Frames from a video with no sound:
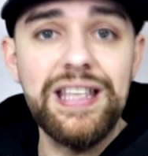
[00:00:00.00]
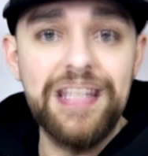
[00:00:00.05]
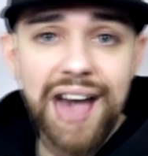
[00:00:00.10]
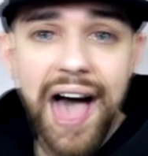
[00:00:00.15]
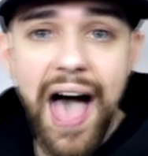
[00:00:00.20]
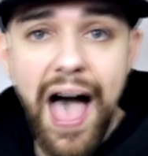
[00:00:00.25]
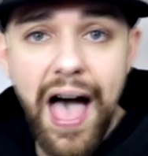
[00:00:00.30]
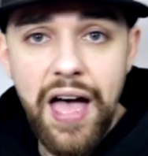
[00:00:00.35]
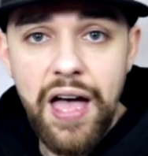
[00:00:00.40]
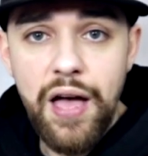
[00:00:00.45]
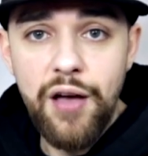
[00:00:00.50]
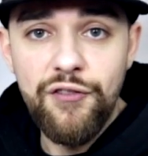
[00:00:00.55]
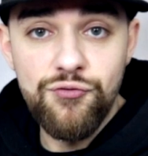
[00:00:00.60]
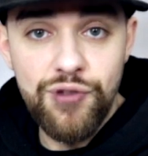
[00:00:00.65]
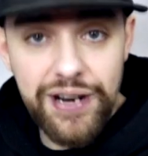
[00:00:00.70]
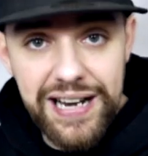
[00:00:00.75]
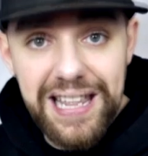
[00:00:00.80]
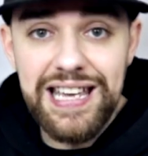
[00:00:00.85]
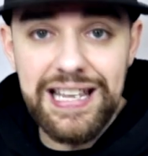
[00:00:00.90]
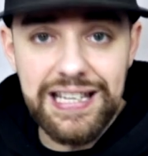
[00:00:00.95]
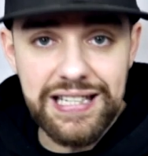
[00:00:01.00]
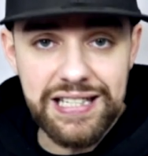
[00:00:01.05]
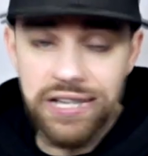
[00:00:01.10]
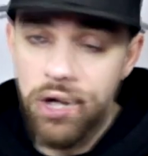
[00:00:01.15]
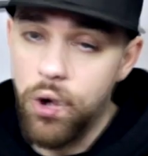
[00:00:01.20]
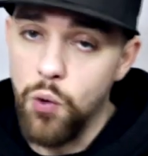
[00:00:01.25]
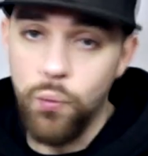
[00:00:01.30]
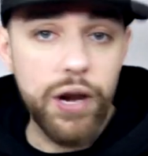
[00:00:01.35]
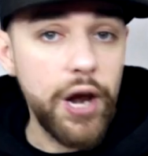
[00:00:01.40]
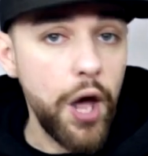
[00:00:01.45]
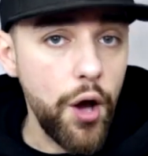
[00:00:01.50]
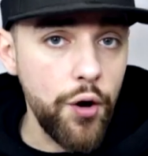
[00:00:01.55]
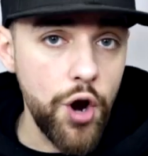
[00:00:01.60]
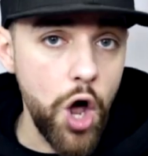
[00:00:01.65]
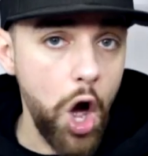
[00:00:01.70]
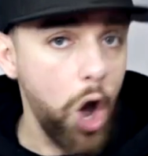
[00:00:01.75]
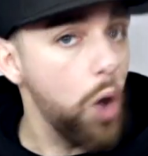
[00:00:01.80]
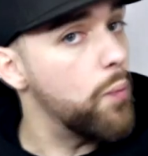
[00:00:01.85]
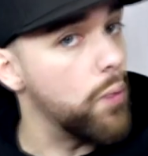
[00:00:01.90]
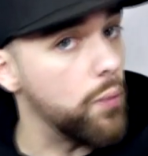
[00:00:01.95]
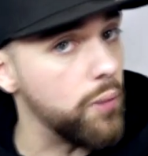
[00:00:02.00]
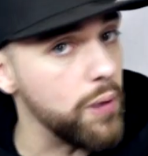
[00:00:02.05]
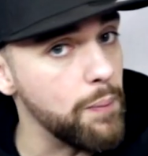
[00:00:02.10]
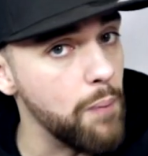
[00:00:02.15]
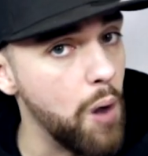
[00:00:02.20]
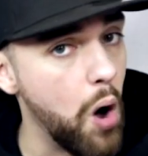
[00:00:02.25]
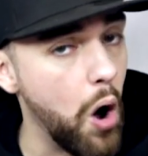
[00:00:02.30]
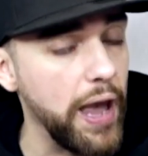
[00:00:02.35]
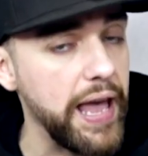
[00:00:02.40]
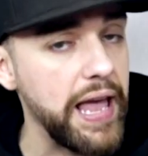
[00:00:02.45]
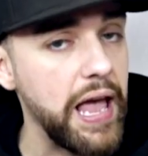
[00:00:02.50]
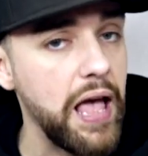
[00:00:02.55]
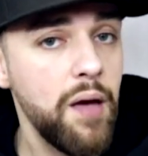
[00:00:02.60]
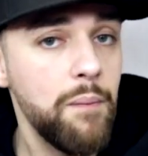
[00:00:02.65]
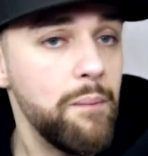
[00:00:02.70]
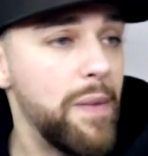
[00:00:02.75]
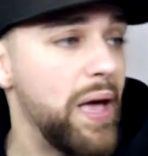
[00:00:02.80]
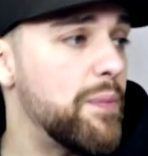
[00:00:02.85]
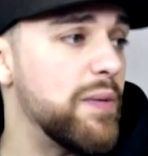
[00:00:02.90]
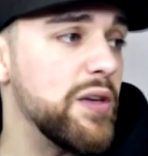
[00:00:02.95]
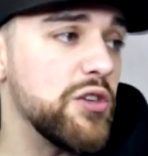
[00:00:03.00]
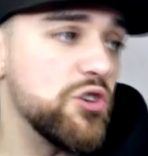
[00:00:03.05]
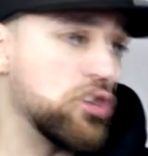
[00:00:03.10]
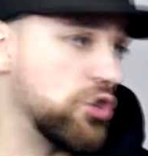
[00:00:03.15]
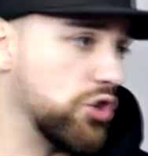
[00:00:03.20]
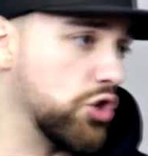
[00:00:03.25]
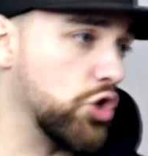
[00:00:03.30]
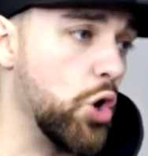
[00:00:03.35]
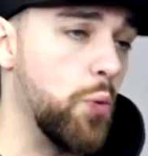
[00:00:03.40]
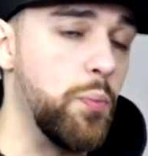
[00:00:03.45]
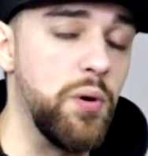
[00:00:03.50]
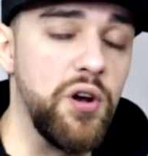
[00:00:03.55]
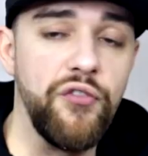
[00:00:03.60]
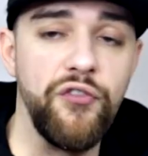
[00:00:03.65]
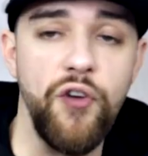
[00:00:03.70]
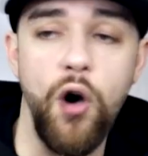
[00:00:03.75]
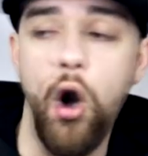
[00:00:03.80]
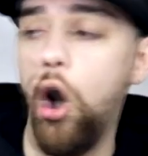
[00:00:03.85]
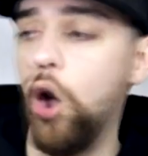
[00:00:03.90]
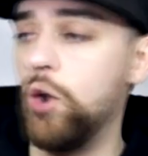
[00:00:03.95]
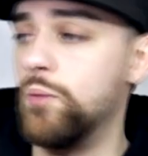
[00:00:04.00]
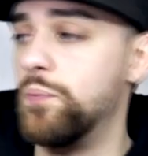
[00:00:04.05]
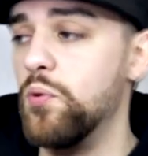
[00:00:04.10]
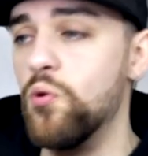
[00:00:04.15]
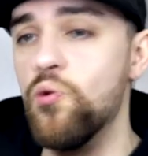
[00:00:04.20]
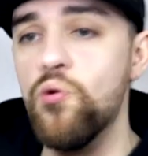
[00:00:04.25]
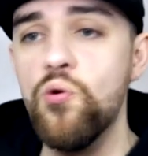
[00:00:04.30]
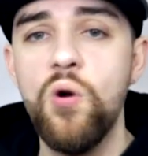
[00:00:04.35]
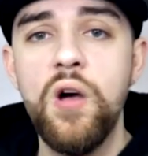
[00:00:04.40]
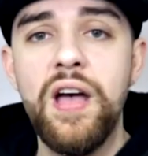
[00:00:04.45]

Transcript: that release. We don't know, but we might. Maybe just a couple of oddball